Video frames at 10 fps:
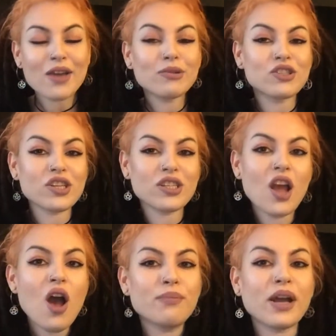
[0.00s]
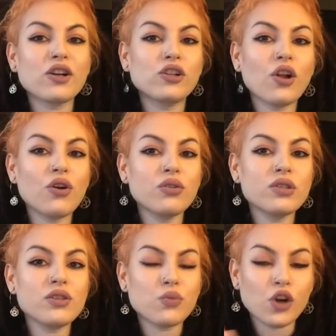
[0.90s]
it was just, my
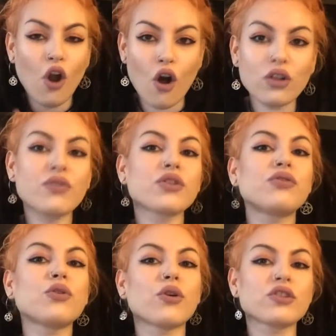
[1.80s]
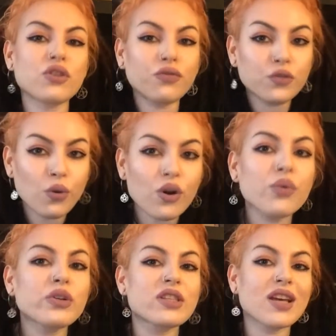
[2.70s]
clothes were all over the floor. So the
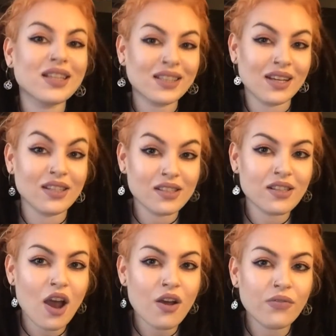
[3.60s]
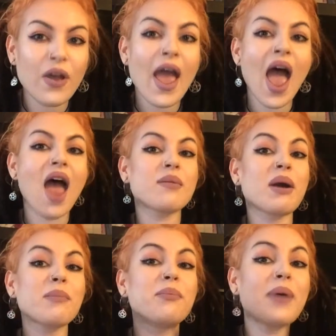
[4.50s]
floor was the clean stuff, and
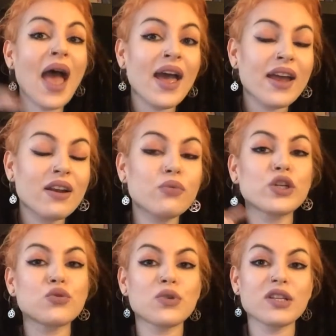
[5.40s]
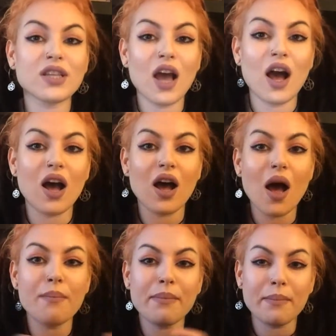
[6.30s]
my bed, which was
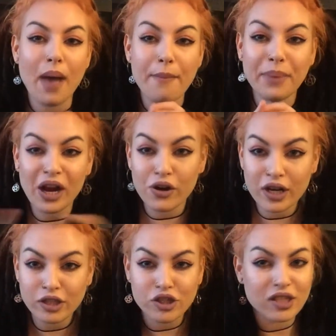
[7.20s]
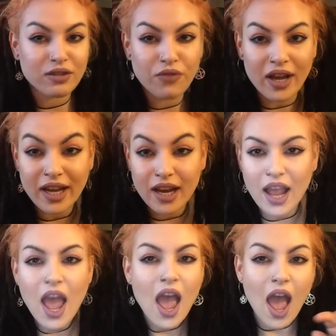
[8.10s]
a barren, just
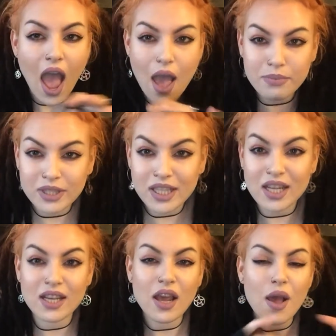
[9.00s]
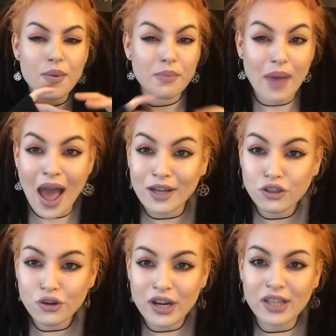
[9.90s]
fucking empty
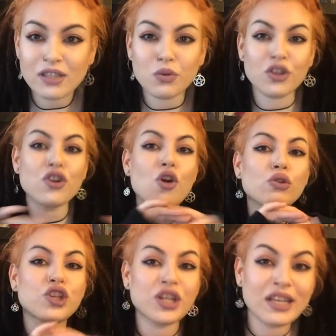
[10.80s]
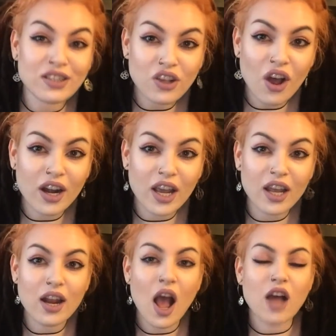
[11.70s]
mattress with no sheets on
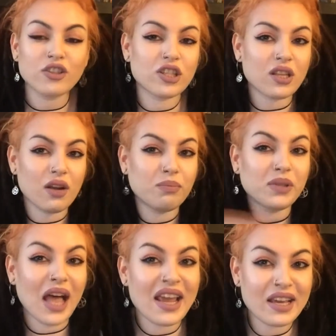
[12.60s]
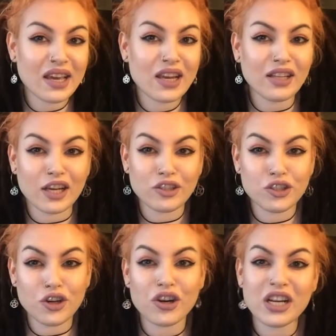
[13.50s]
it, just a blanket, like a
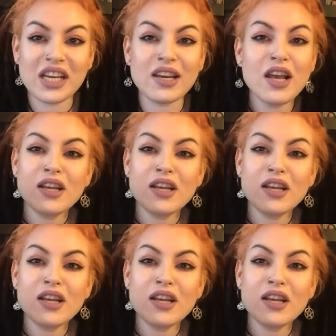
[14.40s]
dirty